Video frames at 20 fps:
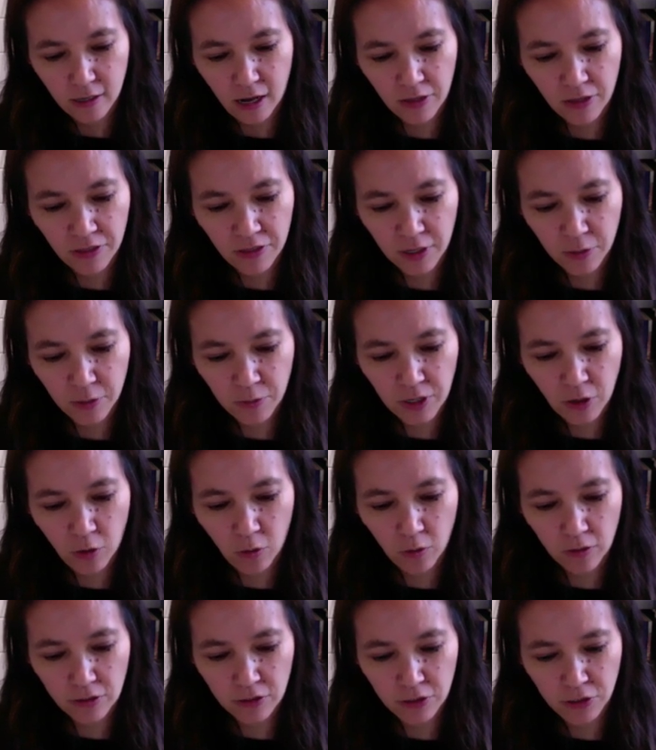think we
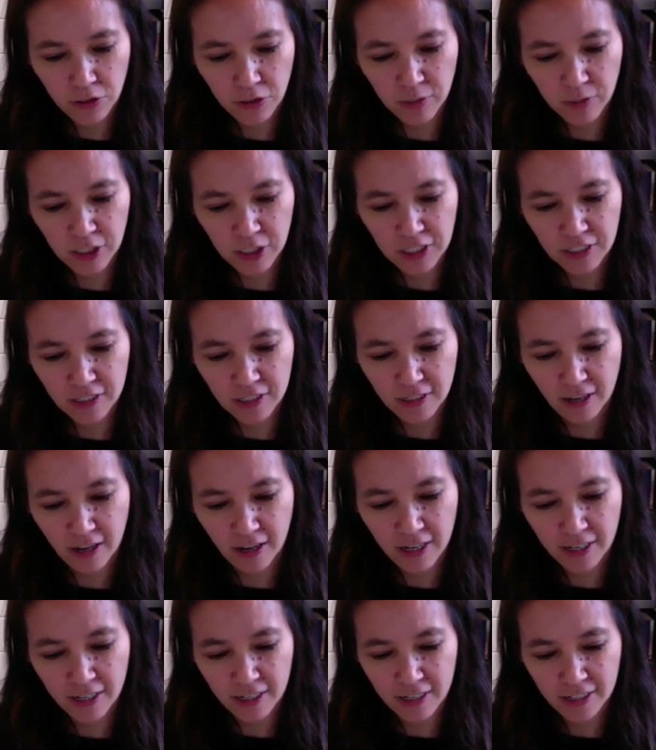hold too much
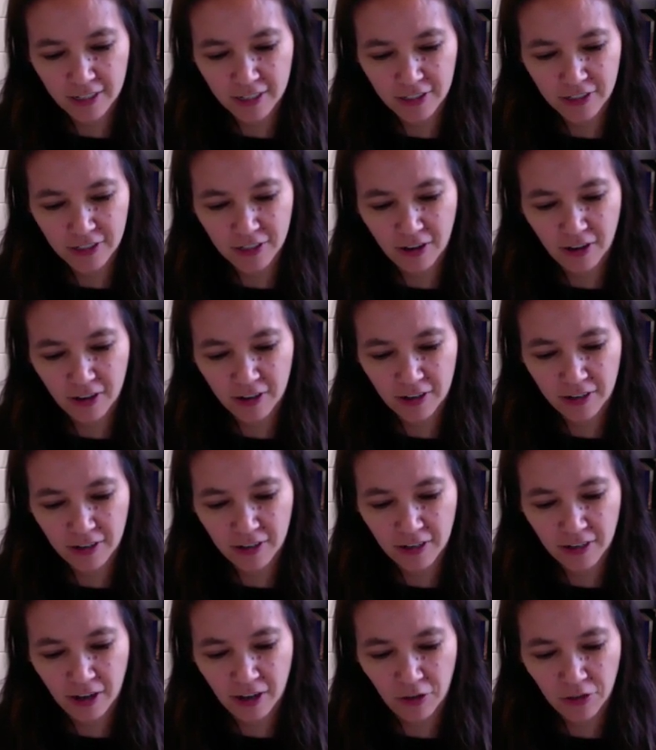inside and it's not
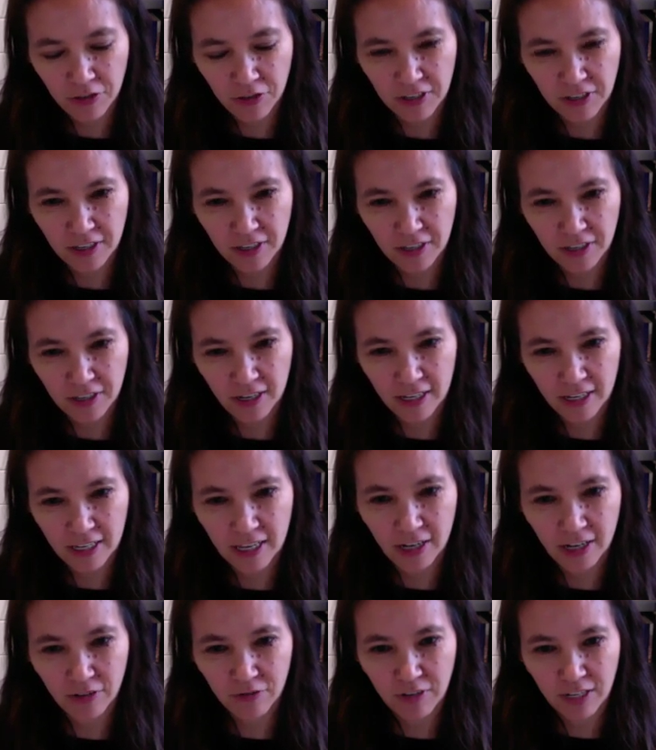healthy. And
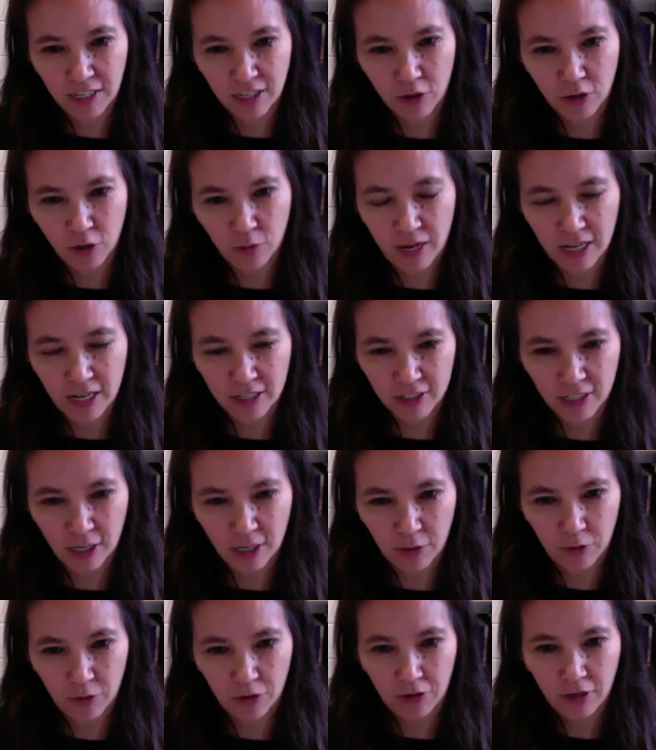again, if I can go back to
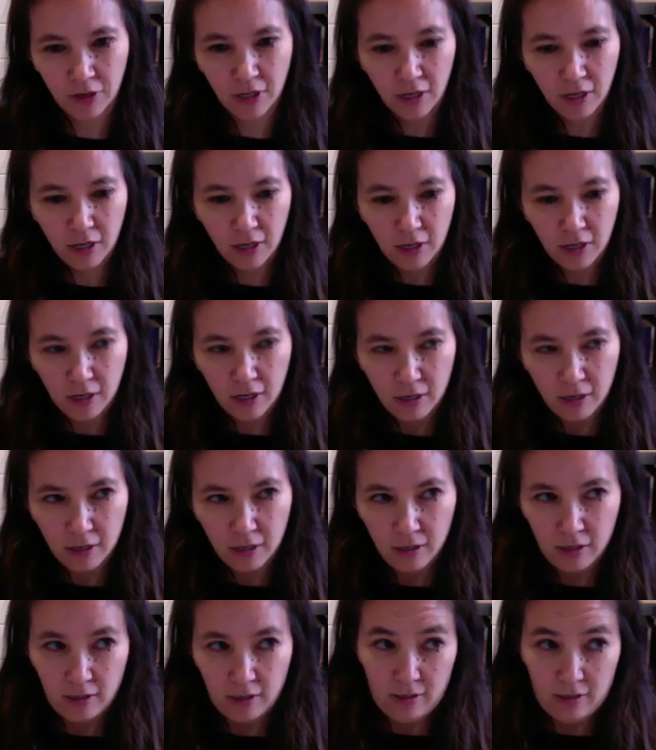that word
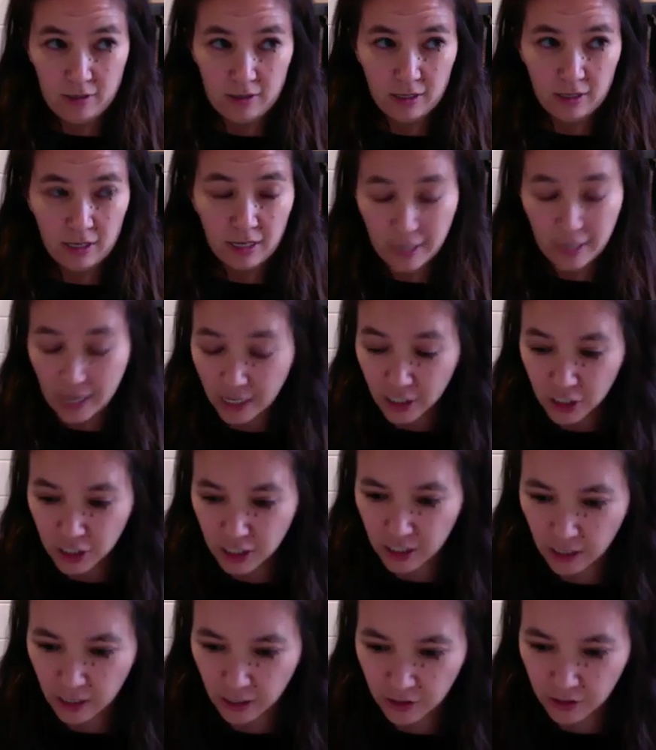
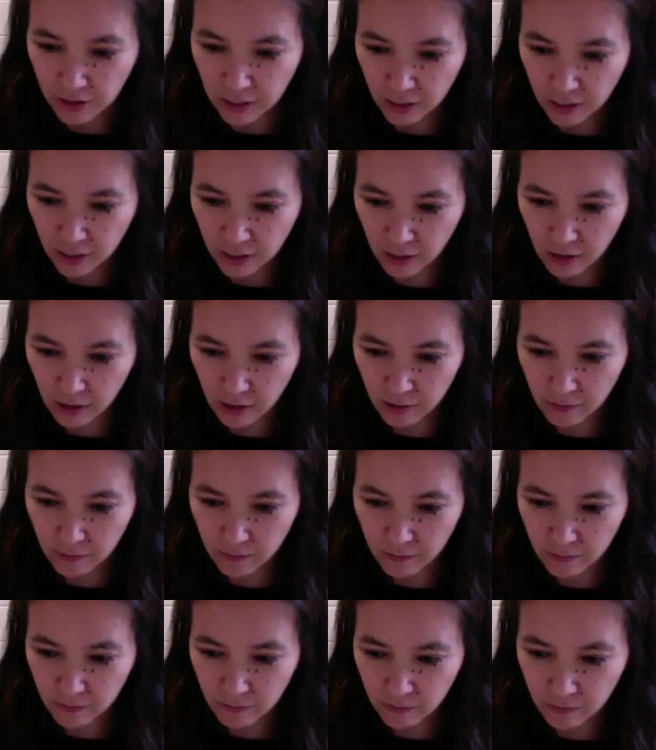connection, I think
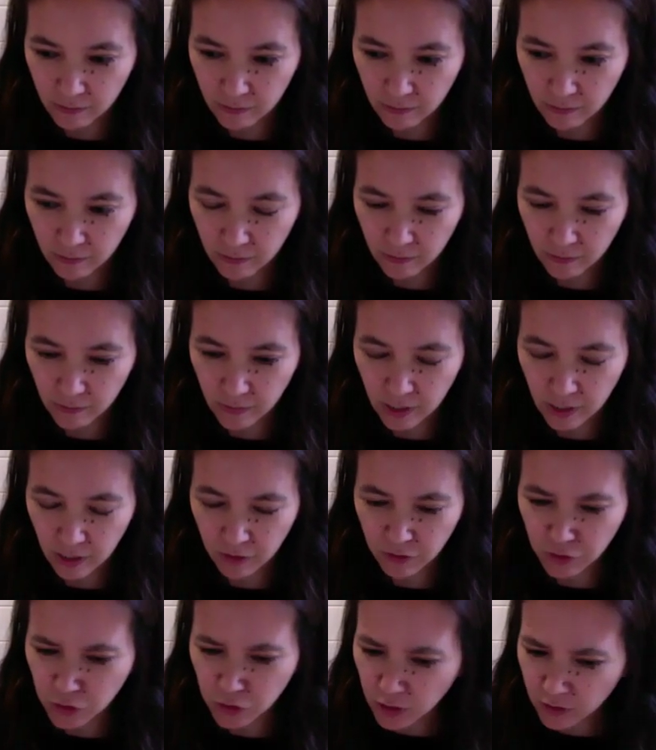
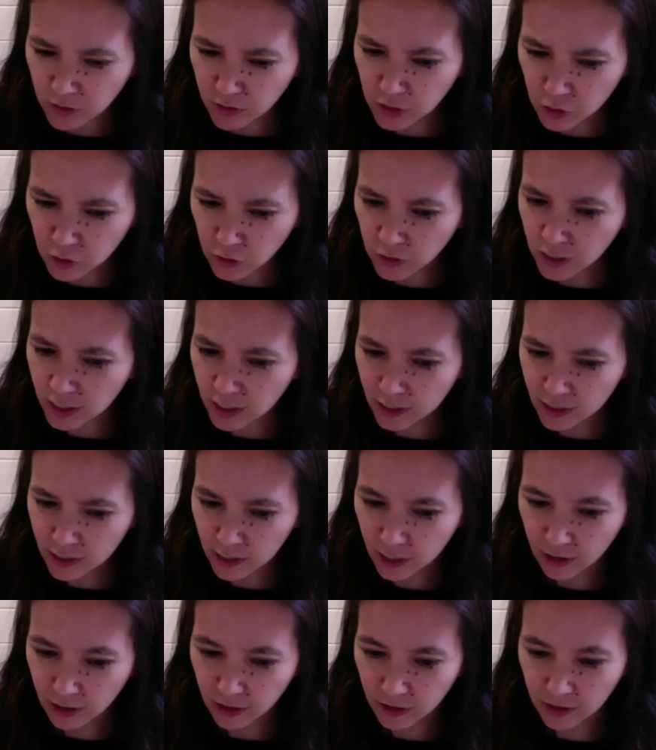if you have a story to
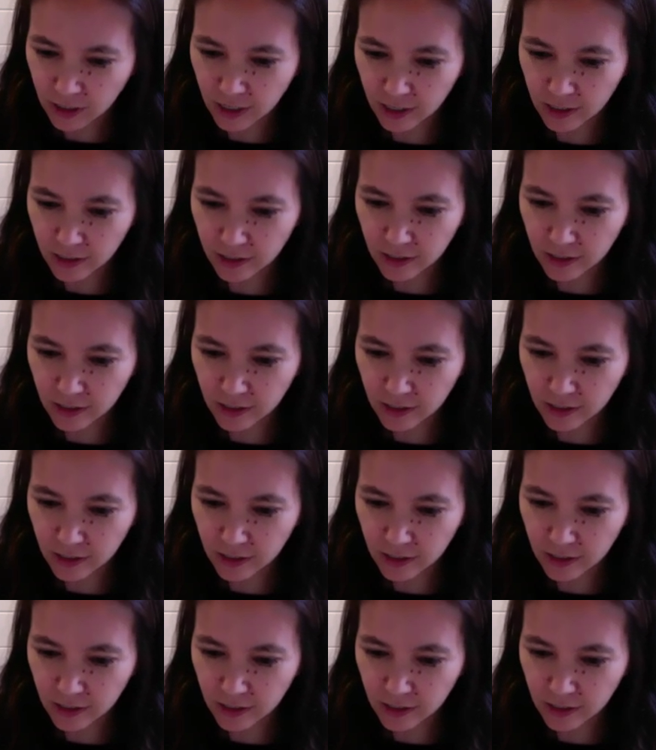tell that